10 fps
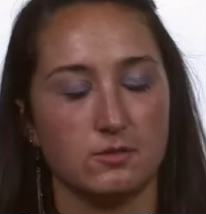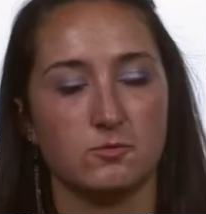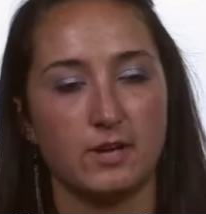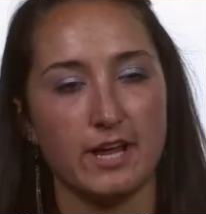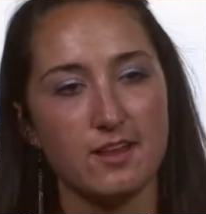
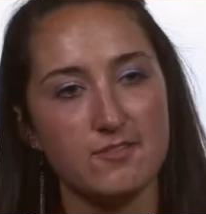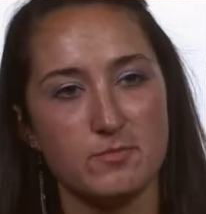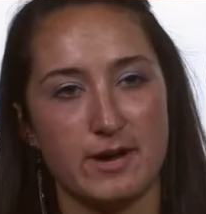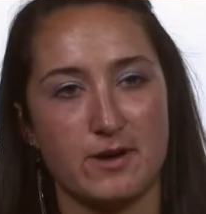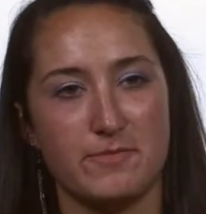What I love
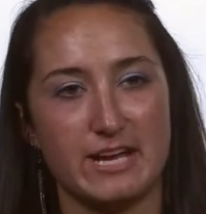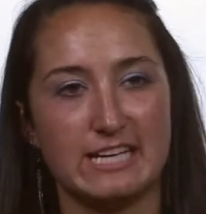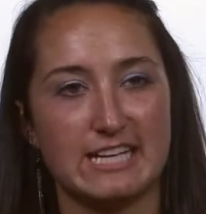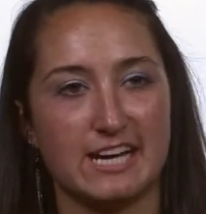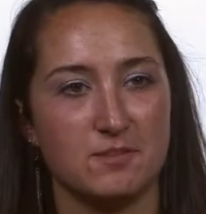about
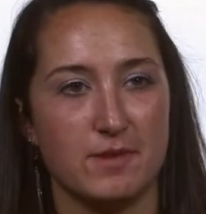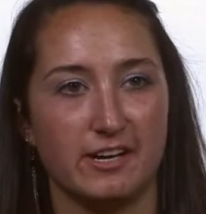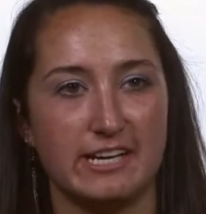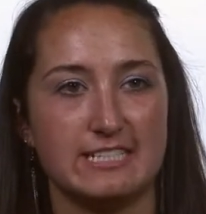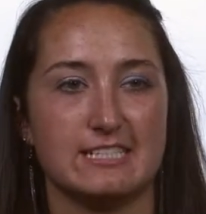making
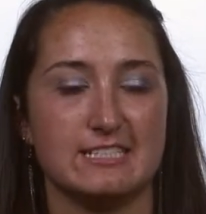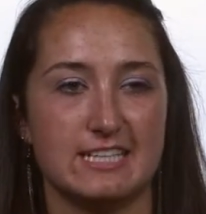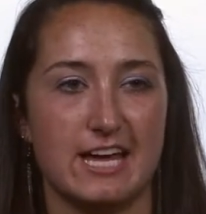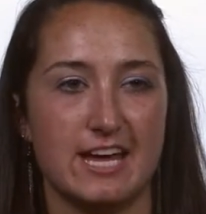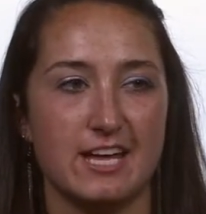documentaries is
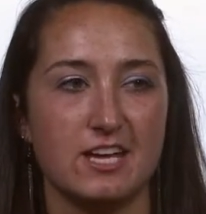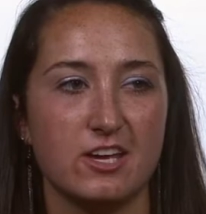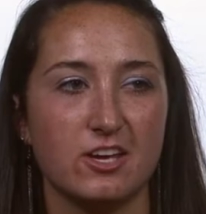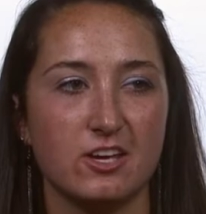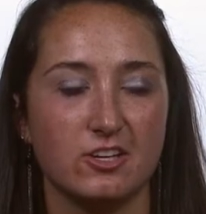that
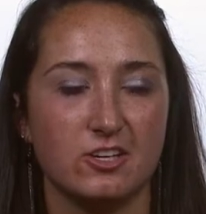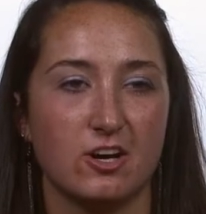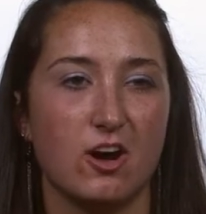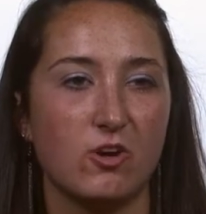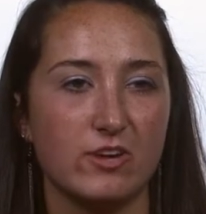
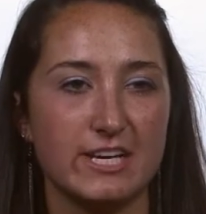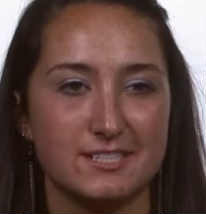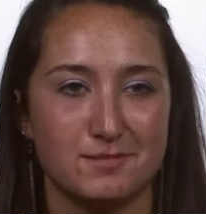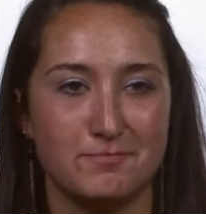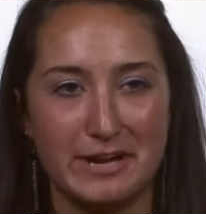you're
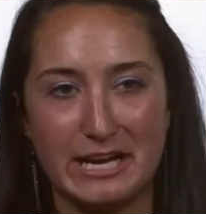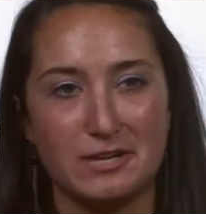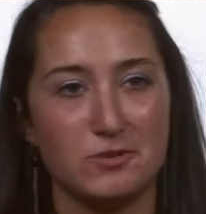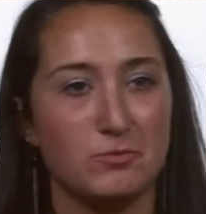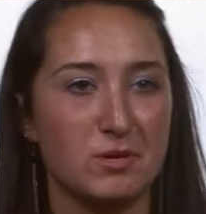always meeting
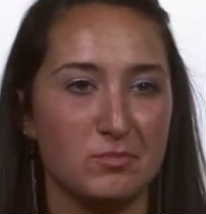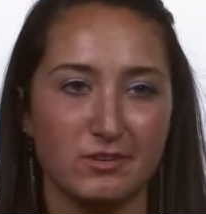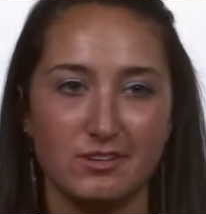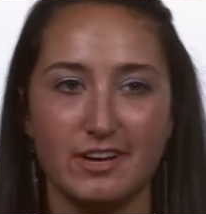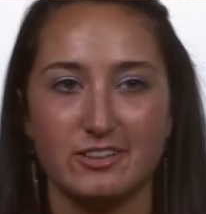new people and